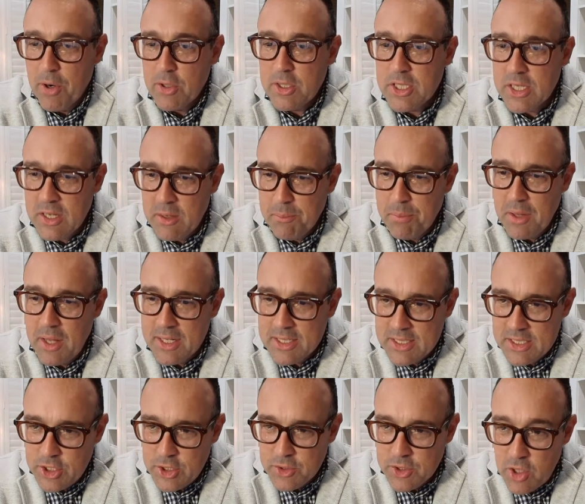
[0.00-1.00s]
to complex
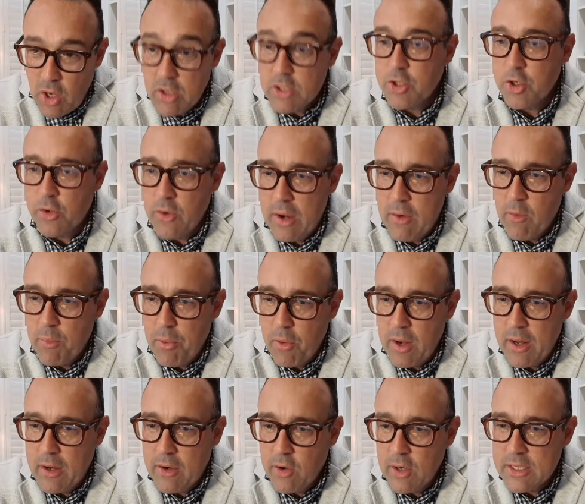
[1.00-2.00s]
issues. Also, great
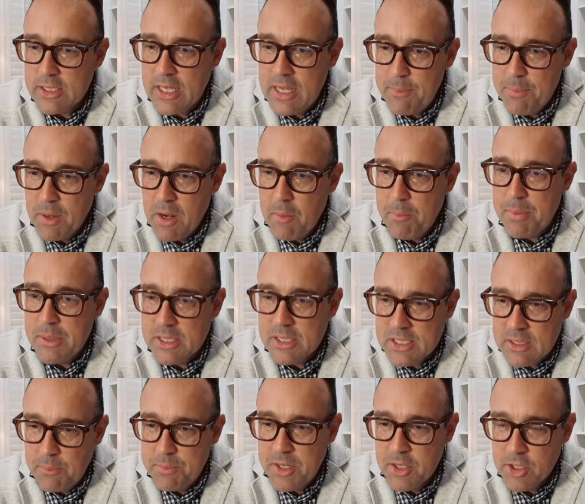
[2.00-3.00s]
reporting, Chris. Keep it up. Been
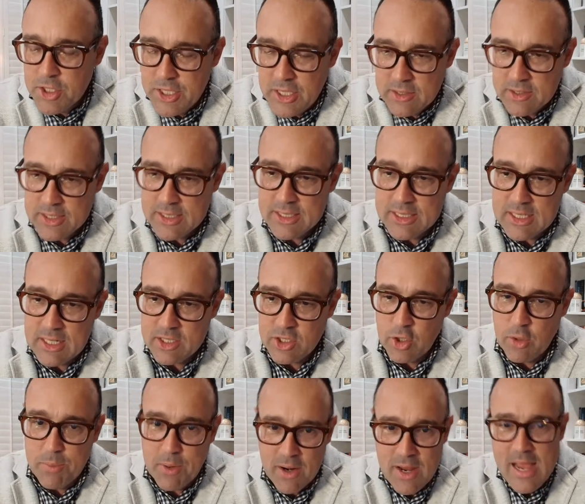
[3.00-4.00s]
subbed to your channel since
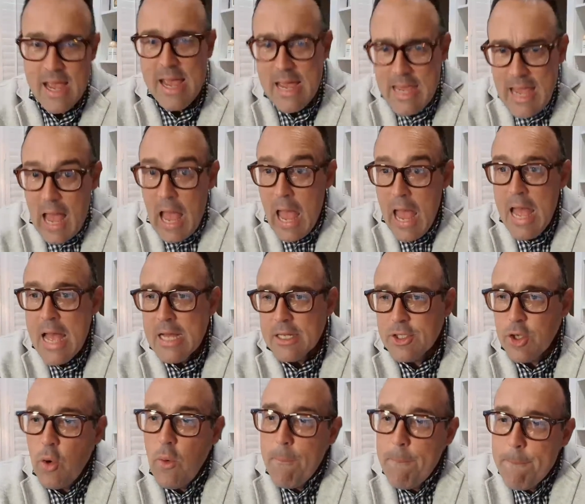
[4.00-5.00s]
October. Yeah.
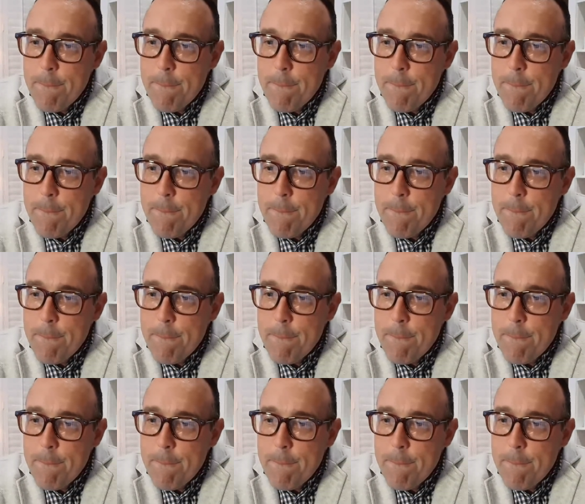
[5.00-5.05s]
So